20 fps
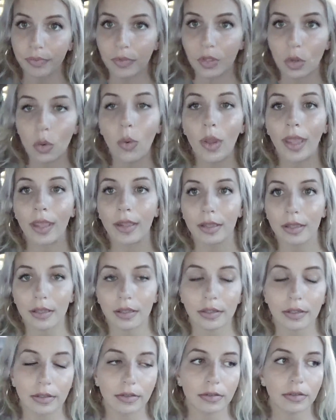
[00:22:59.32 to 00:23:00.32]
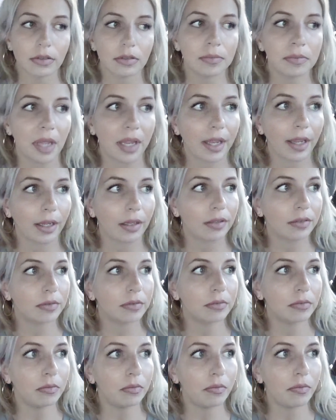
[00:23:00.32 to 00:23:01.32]
quick. But
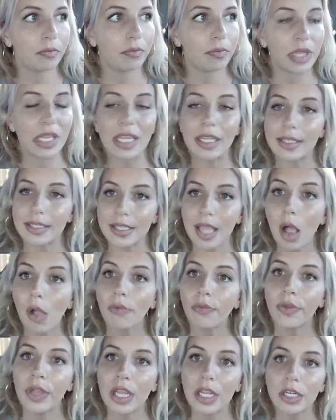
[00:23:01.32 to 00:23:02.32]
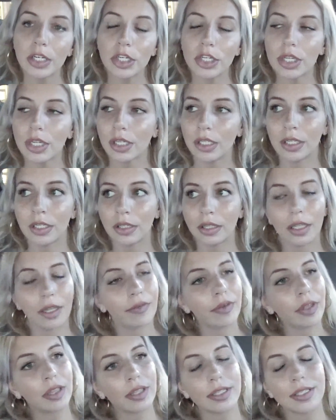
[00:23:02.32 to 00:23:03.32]
being selfish and
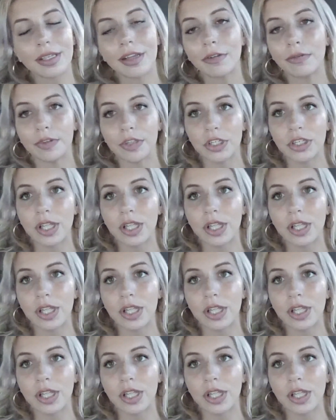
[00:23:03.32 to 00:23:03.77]
living the selfish